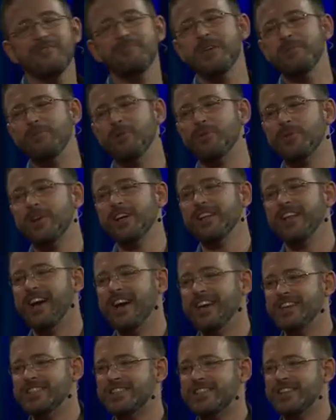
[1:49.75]
people
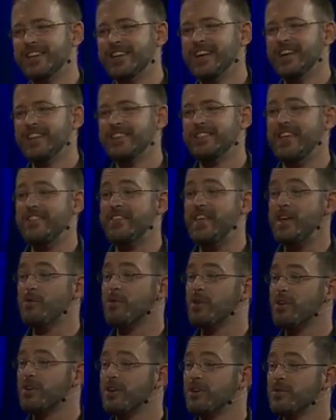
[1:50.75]
realized that they
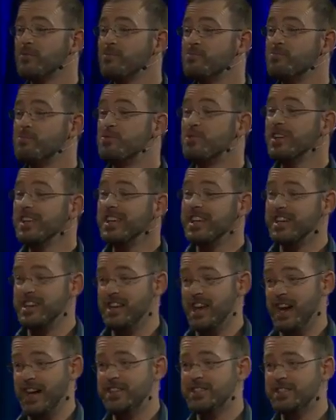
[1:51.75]
were brilliant
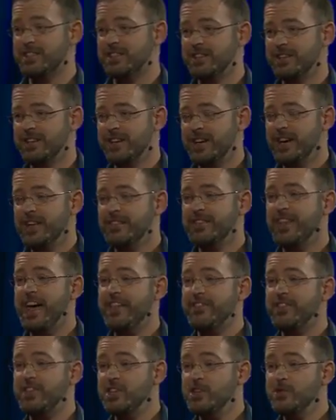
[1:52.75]
nuts
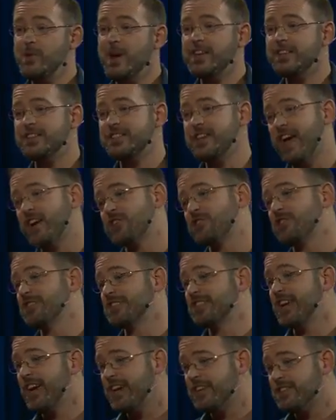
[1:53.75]
that the US National
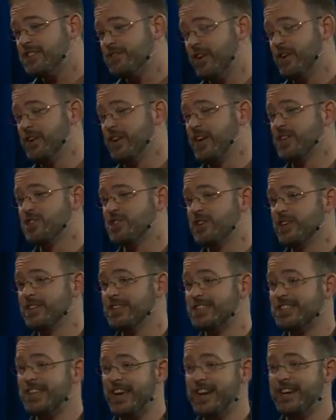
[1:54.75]
Science Foundation
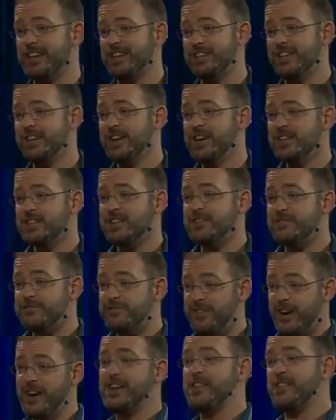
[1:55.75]
decided to
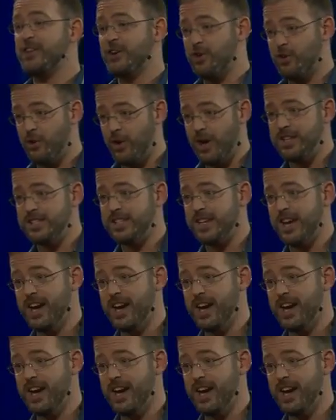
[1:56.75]
fund their crazy